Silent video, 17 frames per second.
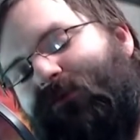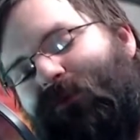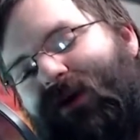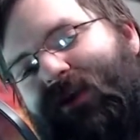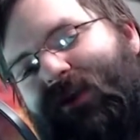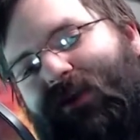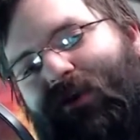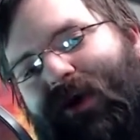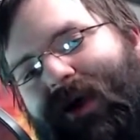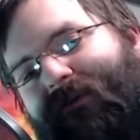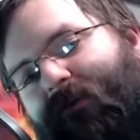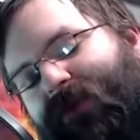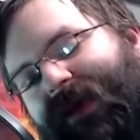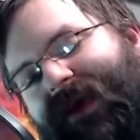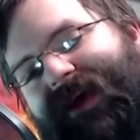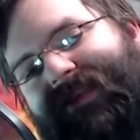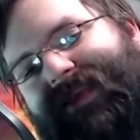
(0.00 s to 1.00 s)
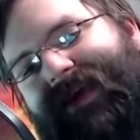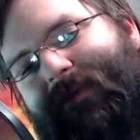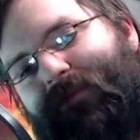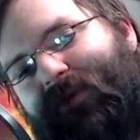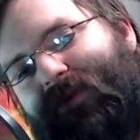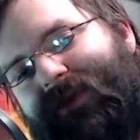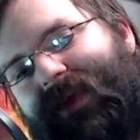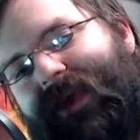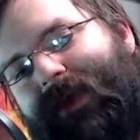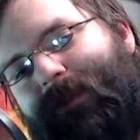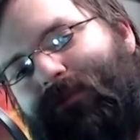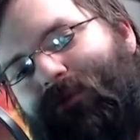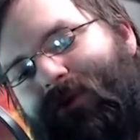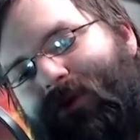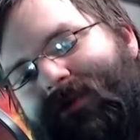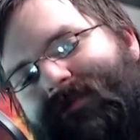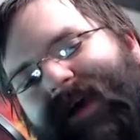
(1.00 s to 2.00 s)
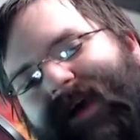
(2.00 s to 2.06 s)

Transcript: wanted to know everything I typed on the keyboard,